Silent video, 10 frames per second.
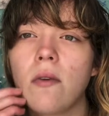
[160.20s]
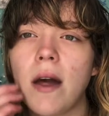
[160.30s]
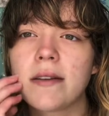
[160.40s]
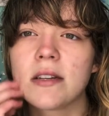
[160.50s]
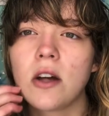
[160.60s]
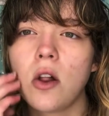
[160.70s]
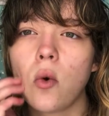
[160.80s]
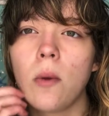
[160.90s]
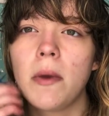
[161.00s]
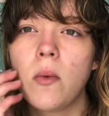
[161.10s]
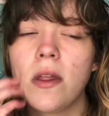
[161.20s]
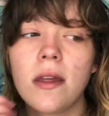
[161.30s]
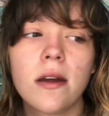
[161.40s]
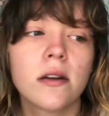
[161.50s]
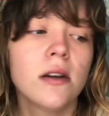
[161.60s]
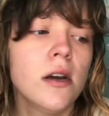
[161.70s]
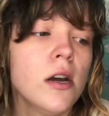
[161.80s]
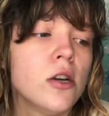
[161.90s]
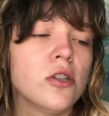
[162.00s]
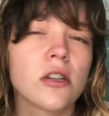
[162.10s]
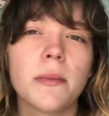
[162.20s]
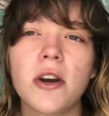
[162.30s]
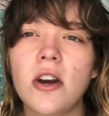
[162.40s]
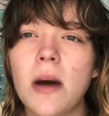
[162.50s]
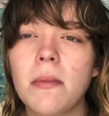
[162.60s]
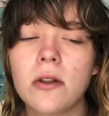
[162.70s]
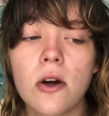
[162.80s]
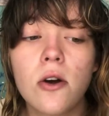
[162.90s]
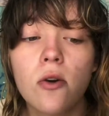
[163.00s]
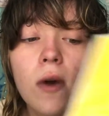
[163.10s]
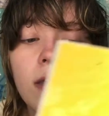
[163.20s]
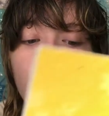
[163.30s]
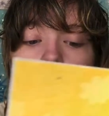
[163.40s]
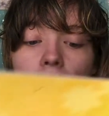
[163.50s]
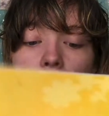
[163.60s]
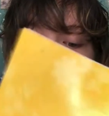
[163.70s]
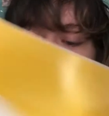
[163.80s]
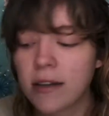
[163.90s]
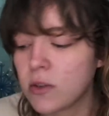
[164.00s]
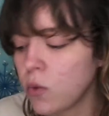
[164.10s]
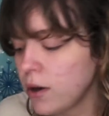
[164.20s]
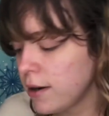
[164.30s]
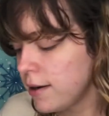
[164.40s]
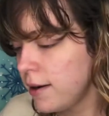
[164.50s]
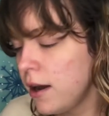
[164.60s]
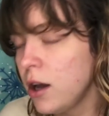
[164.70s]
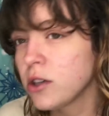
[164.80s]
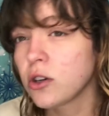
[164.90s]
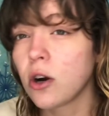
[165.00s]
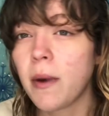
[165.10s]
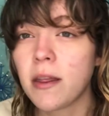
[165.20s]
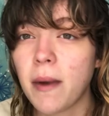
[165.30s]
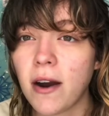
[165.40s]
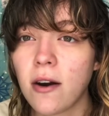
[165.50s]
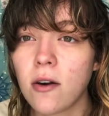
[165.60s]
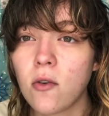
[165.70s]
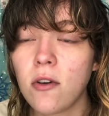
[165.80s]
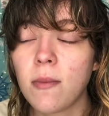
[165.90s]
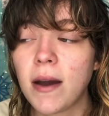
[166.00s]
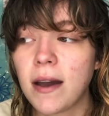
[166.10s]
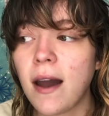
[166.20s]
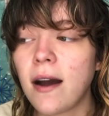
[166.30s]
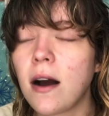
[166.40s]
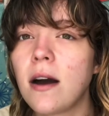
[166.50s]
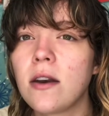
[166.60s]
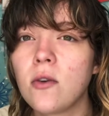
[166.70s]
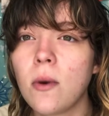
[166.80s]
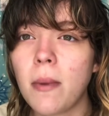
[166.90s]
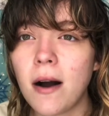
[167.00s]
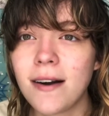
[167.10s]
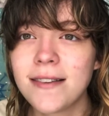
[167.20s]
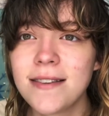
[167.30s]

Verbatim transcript: Relax and Color With Me with it, just let me know down below, and that will be my next one. Sorry about the background noise, my cat got into a box,